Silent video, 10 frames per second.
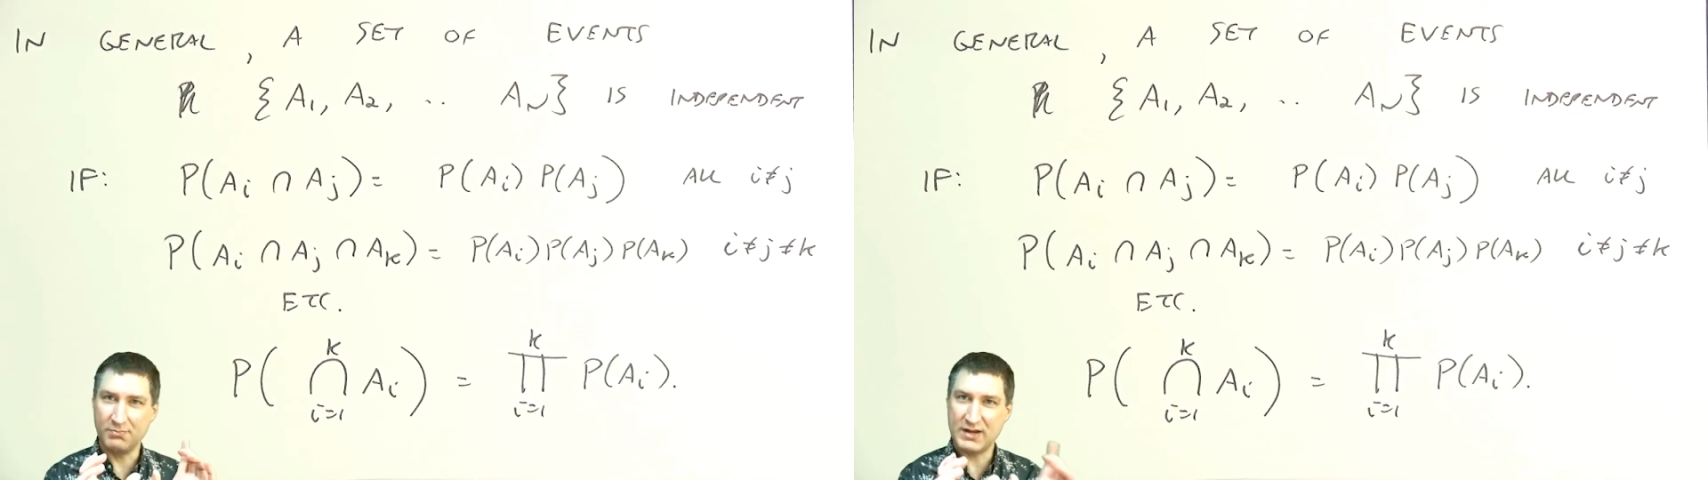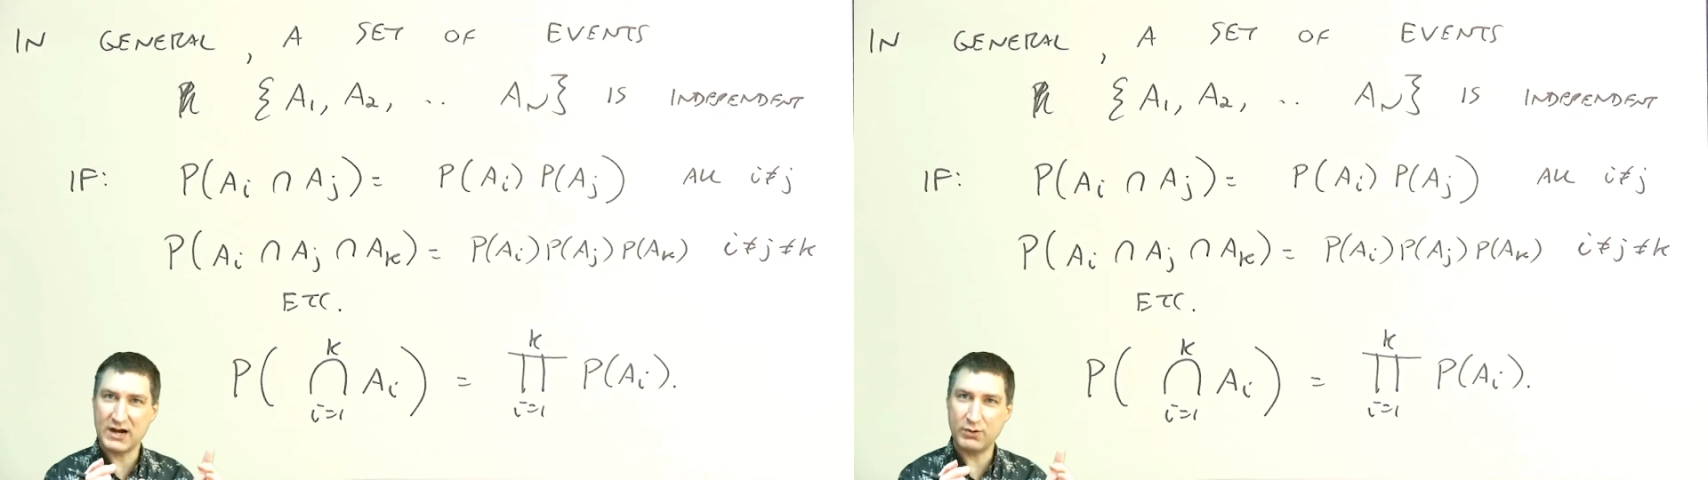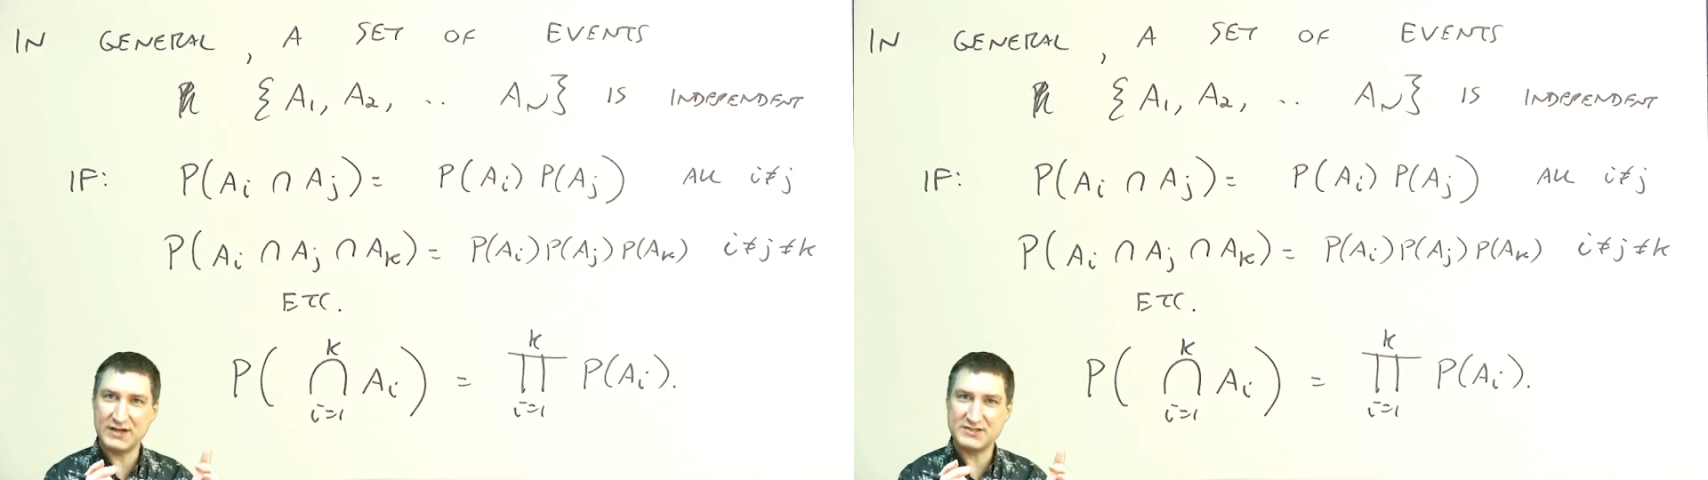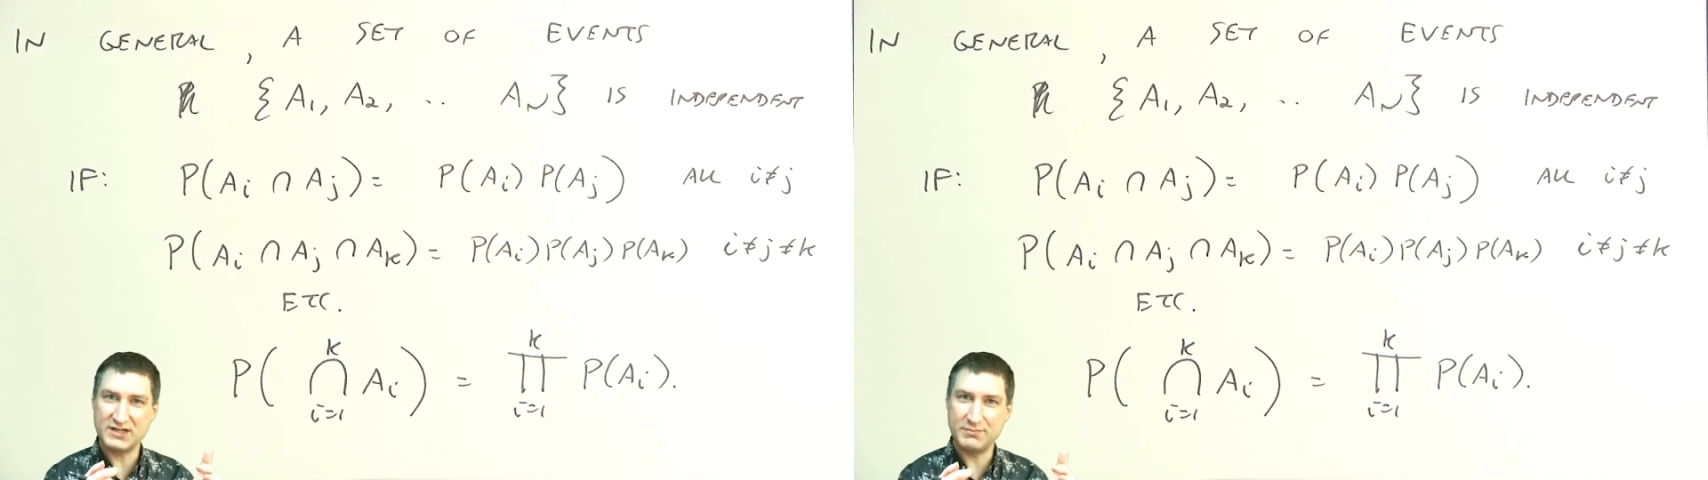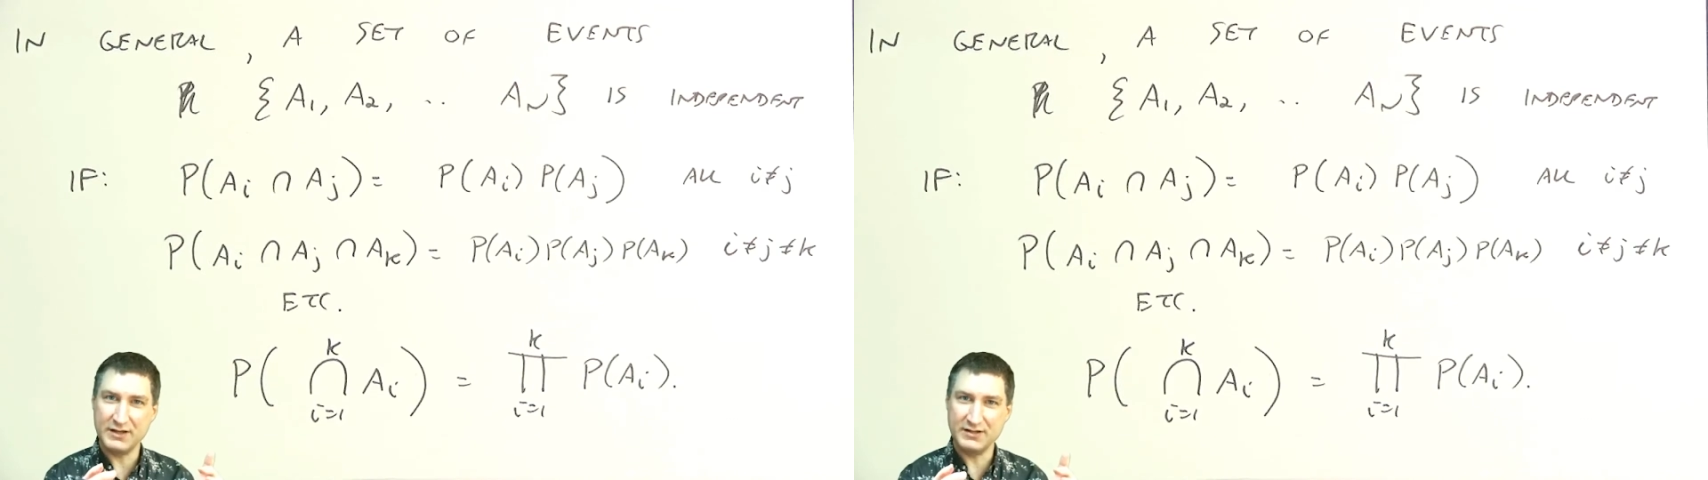pairwise
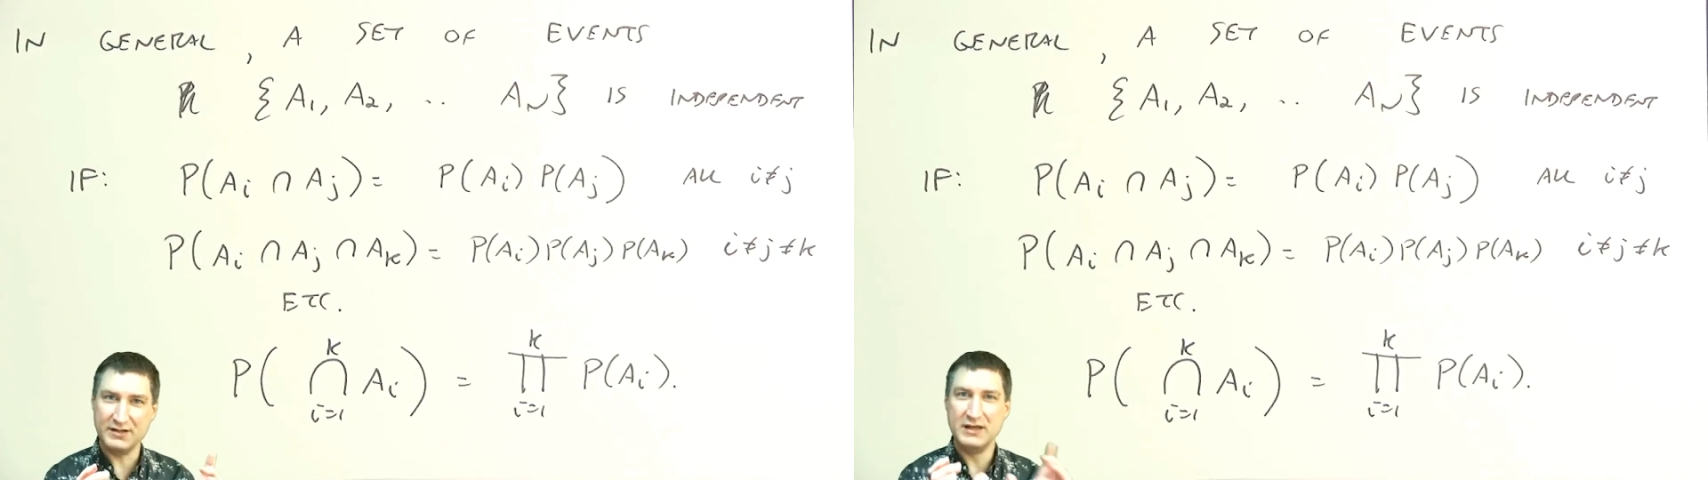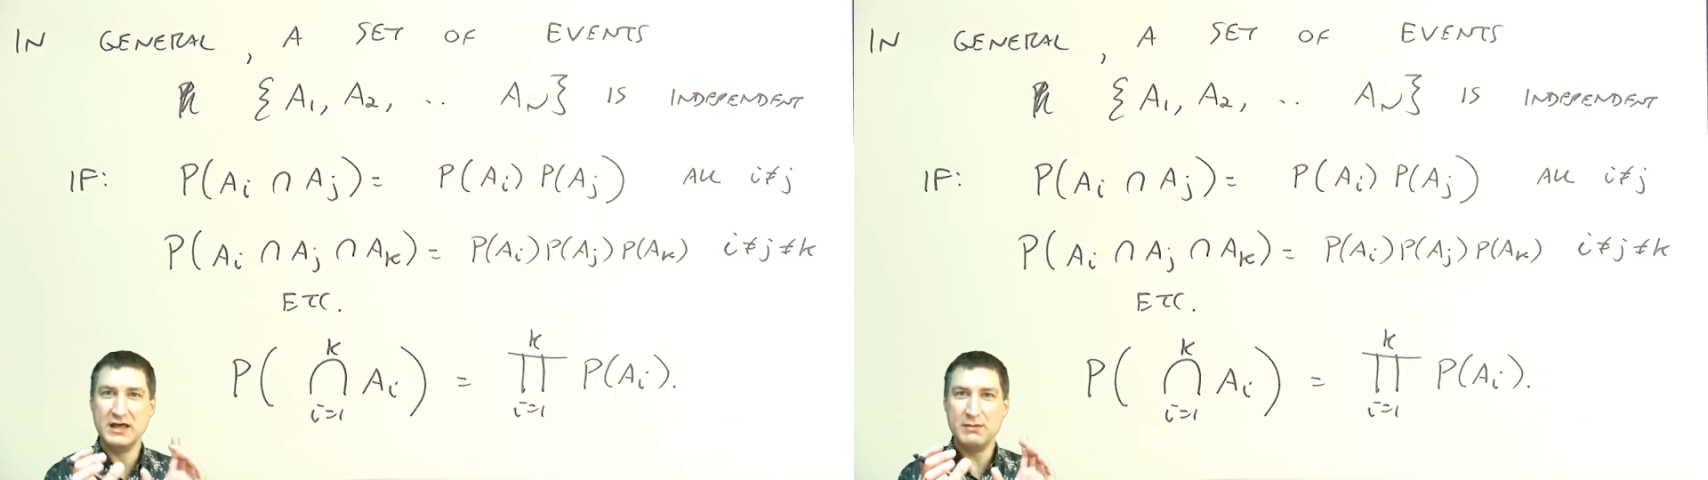independent,